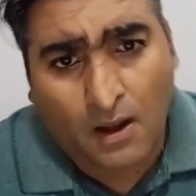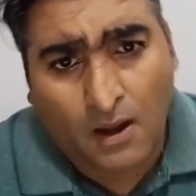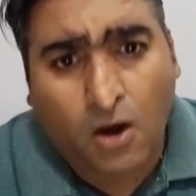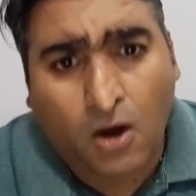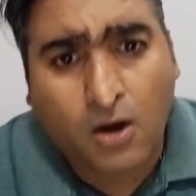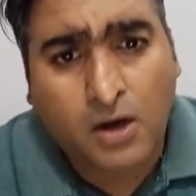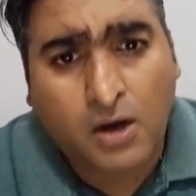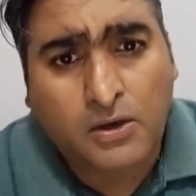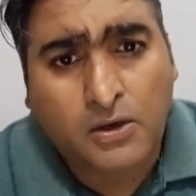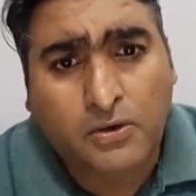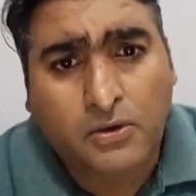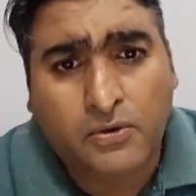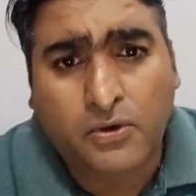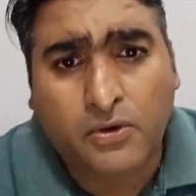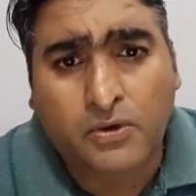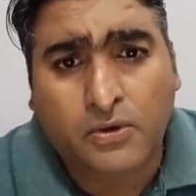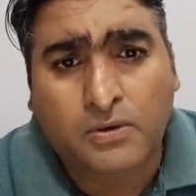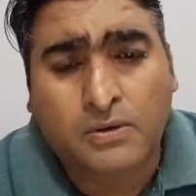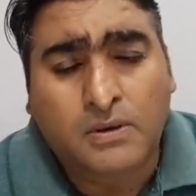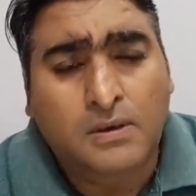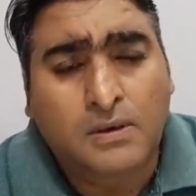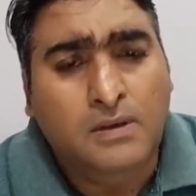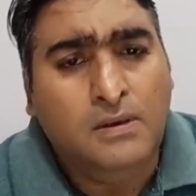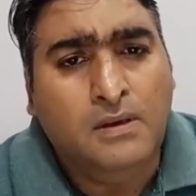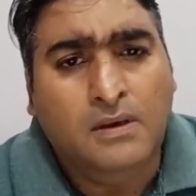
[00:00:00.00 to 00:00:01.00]

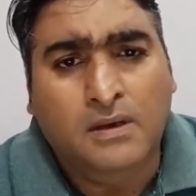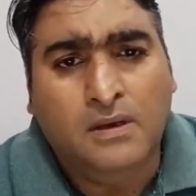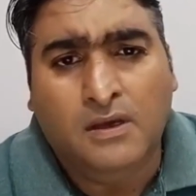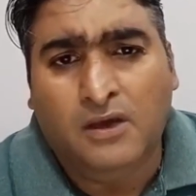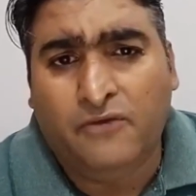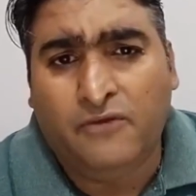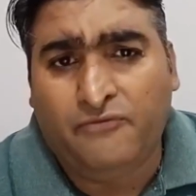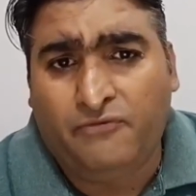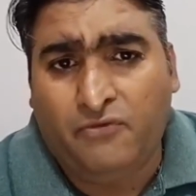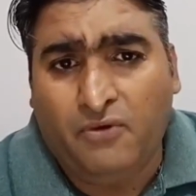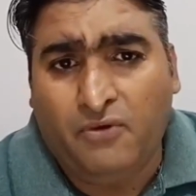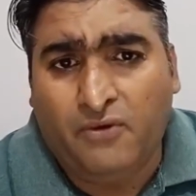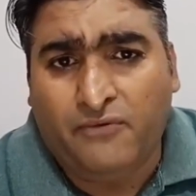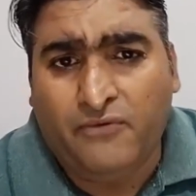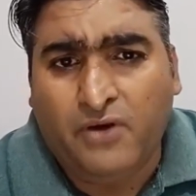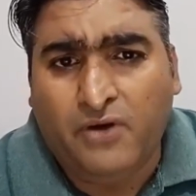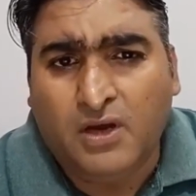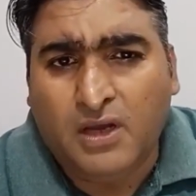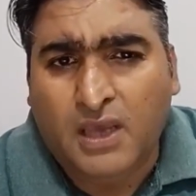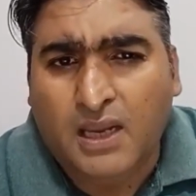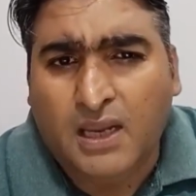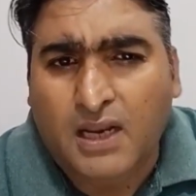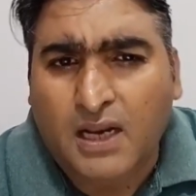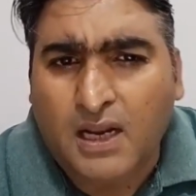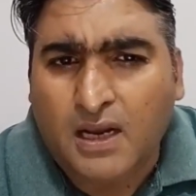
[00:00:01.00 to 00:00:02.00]
know, if you are
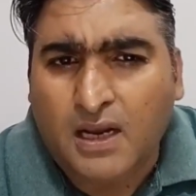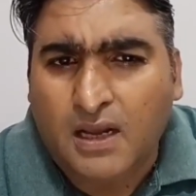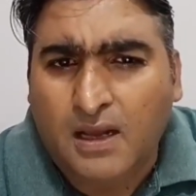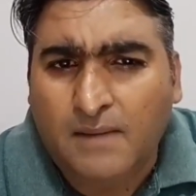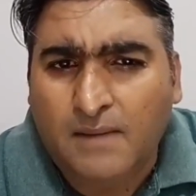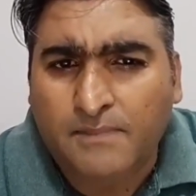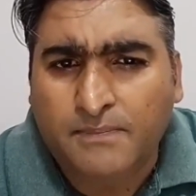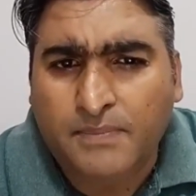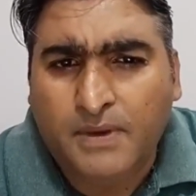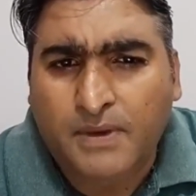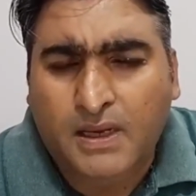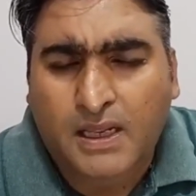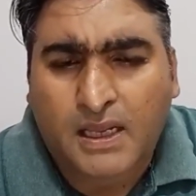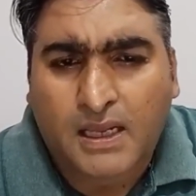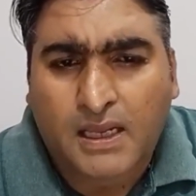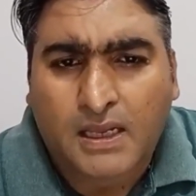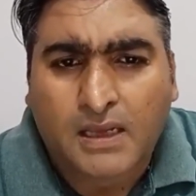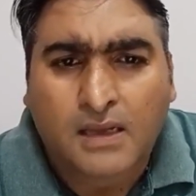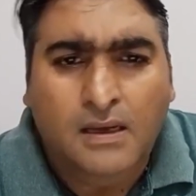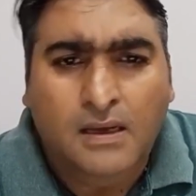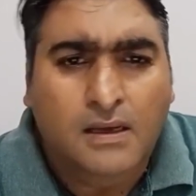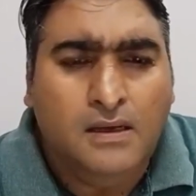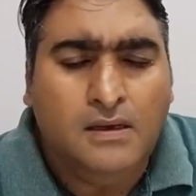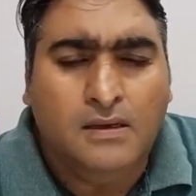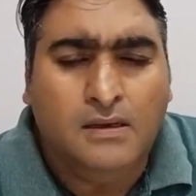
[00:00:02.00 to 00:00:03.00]
working in a
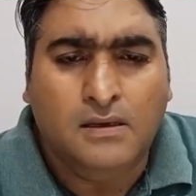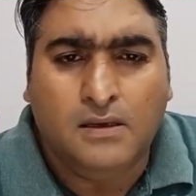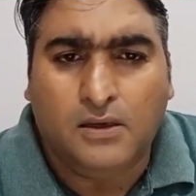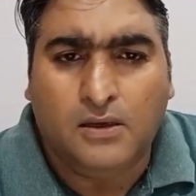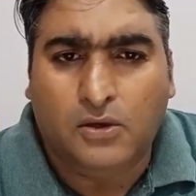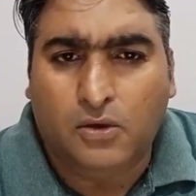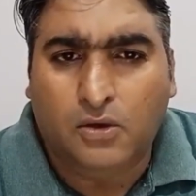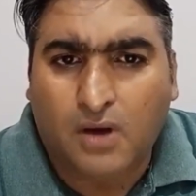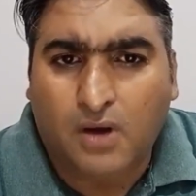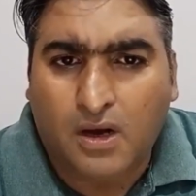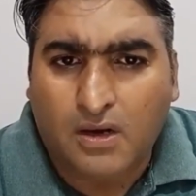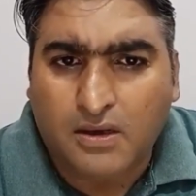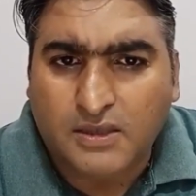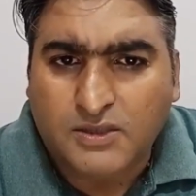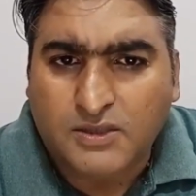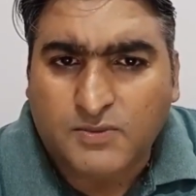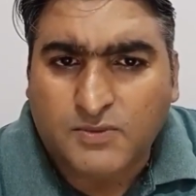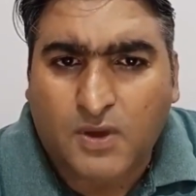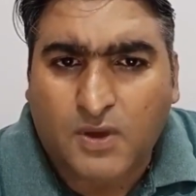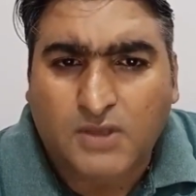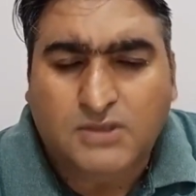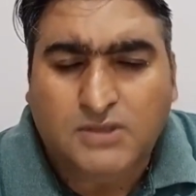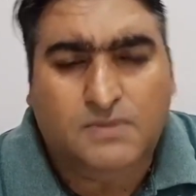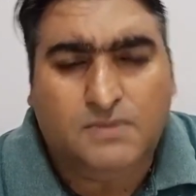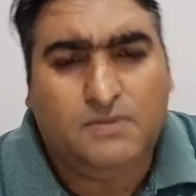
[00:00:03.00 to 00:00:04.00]
company, you are
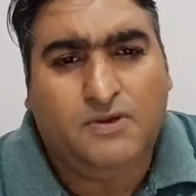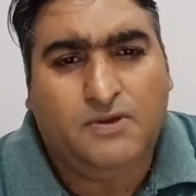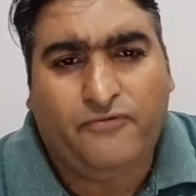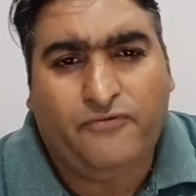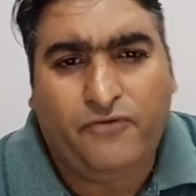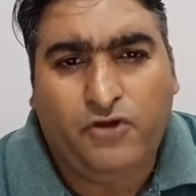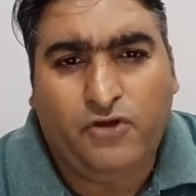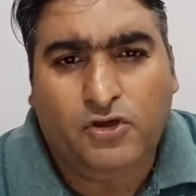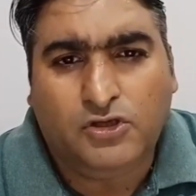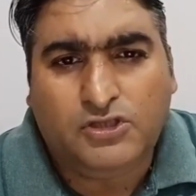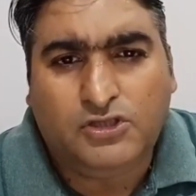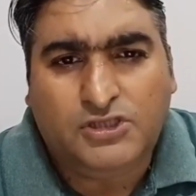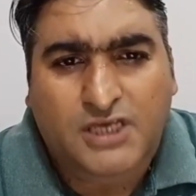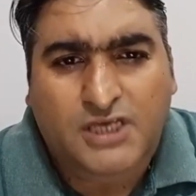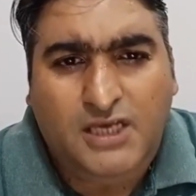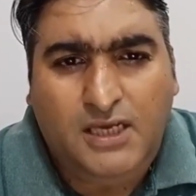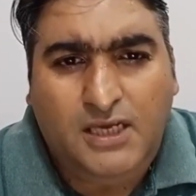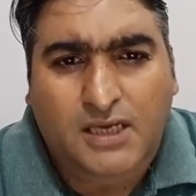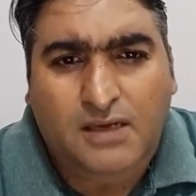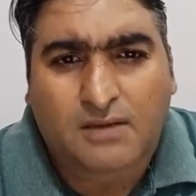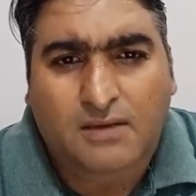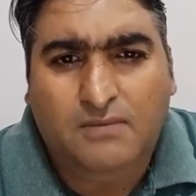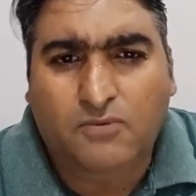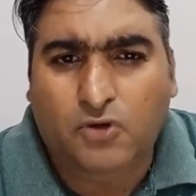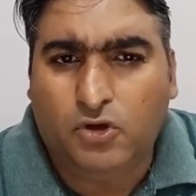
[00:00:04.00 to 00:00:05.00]
responsible for your
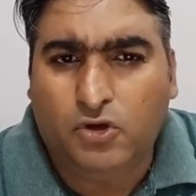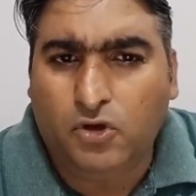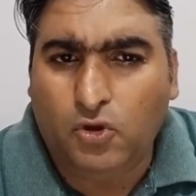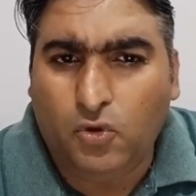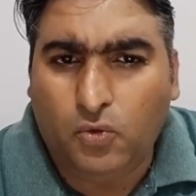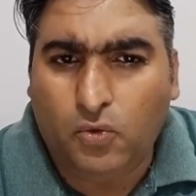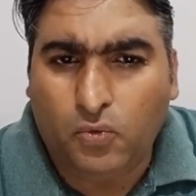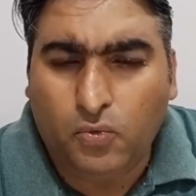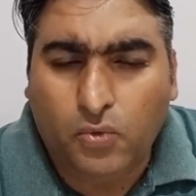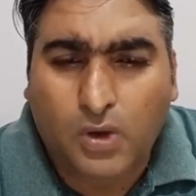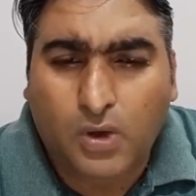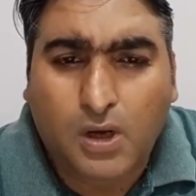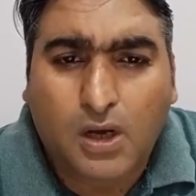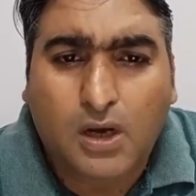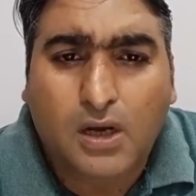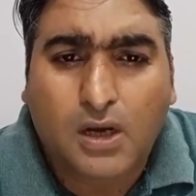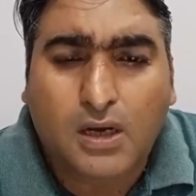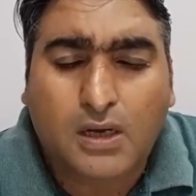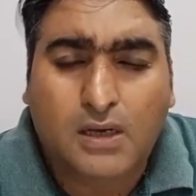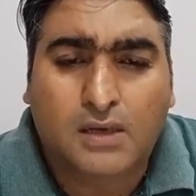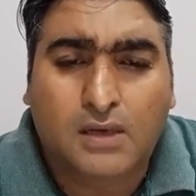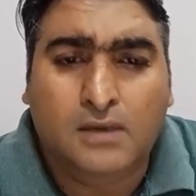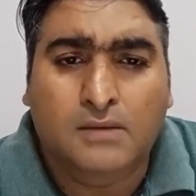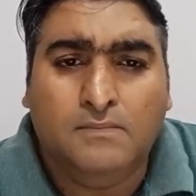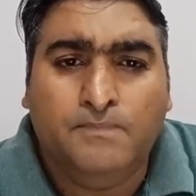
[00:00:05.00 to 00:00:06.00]
team or your
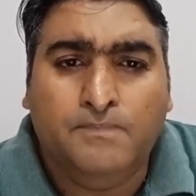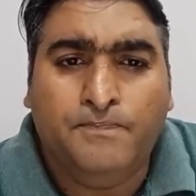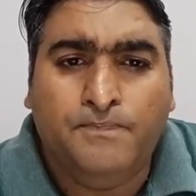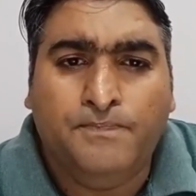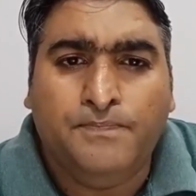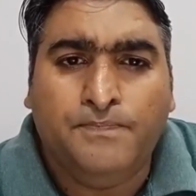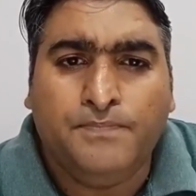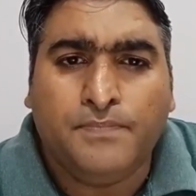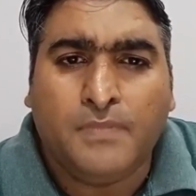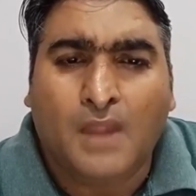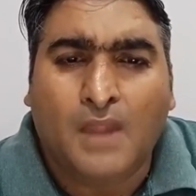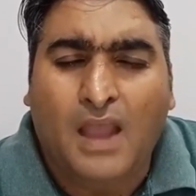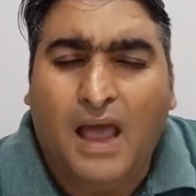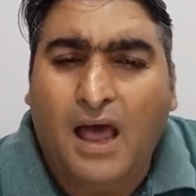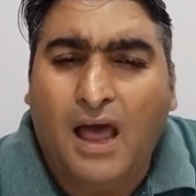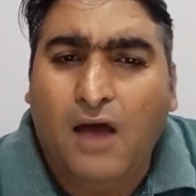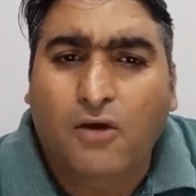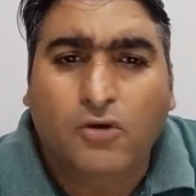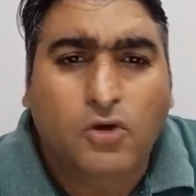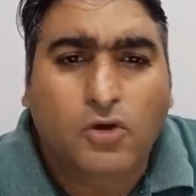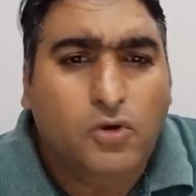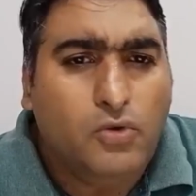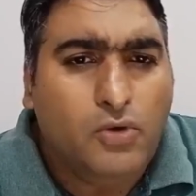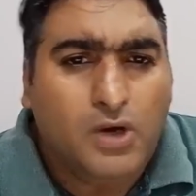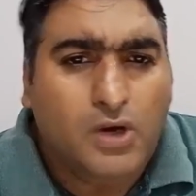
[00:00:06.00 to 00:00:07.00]
work.
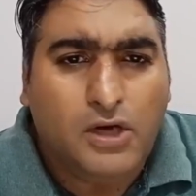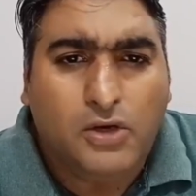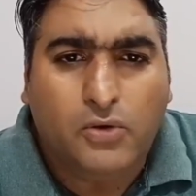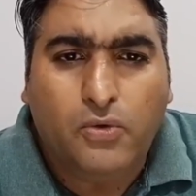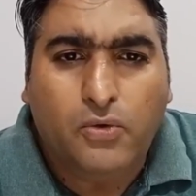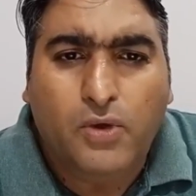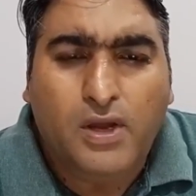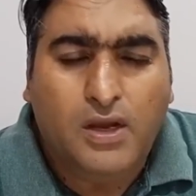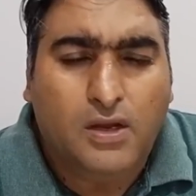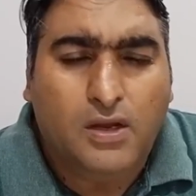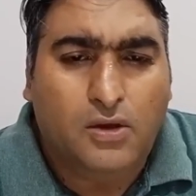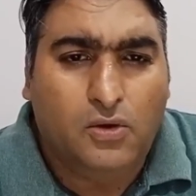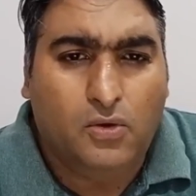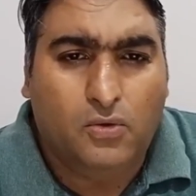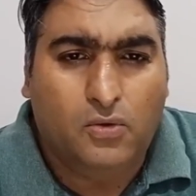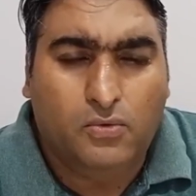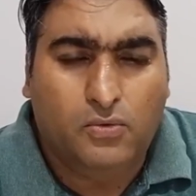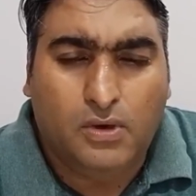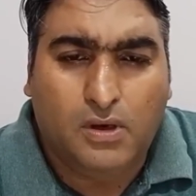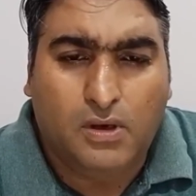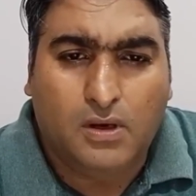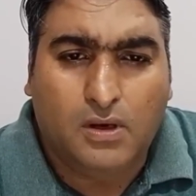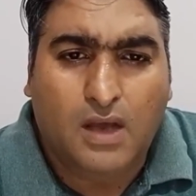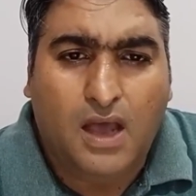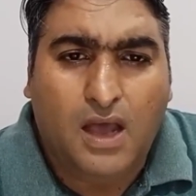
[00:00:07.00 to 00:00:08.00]
How you are doing your
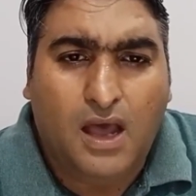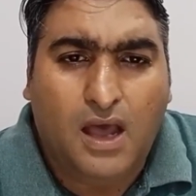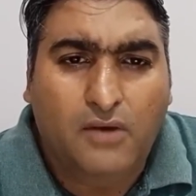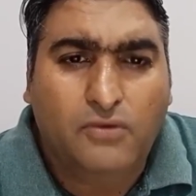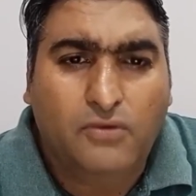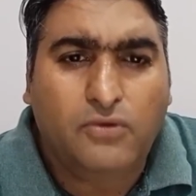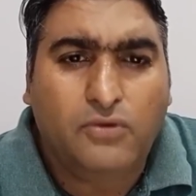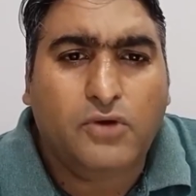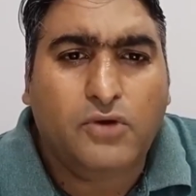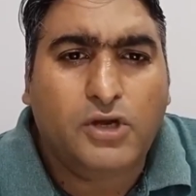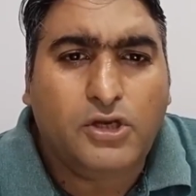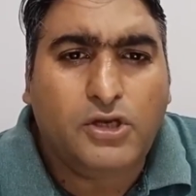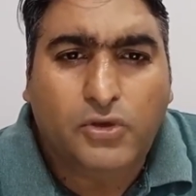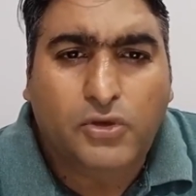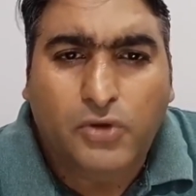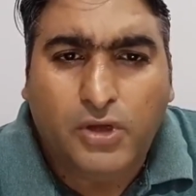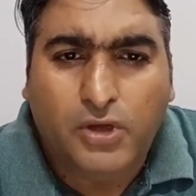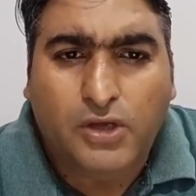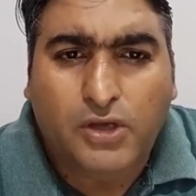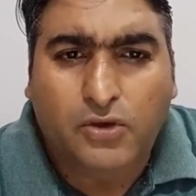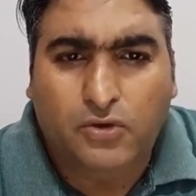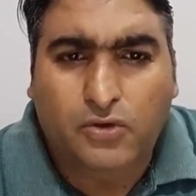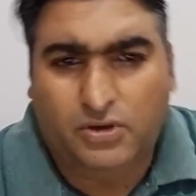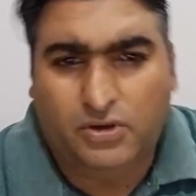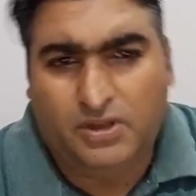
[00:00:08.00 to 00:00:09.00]
work, how you are
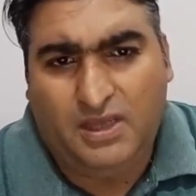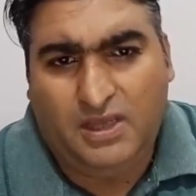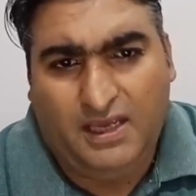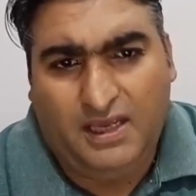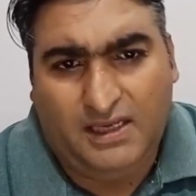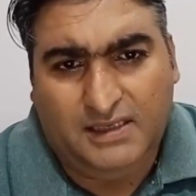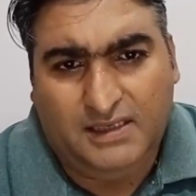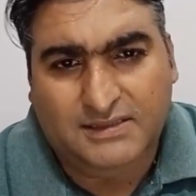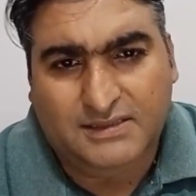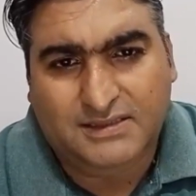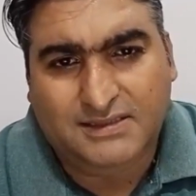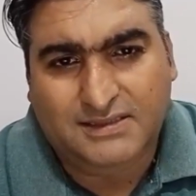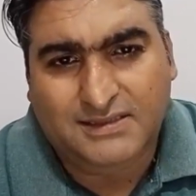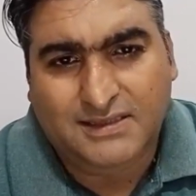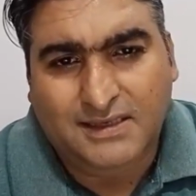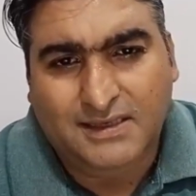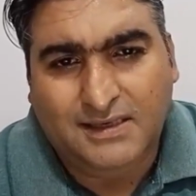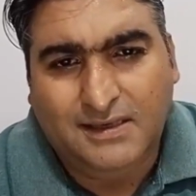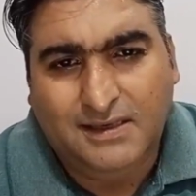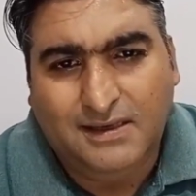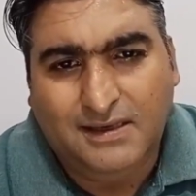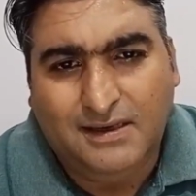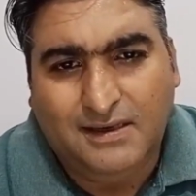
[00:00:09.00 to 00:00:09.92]
doing your things.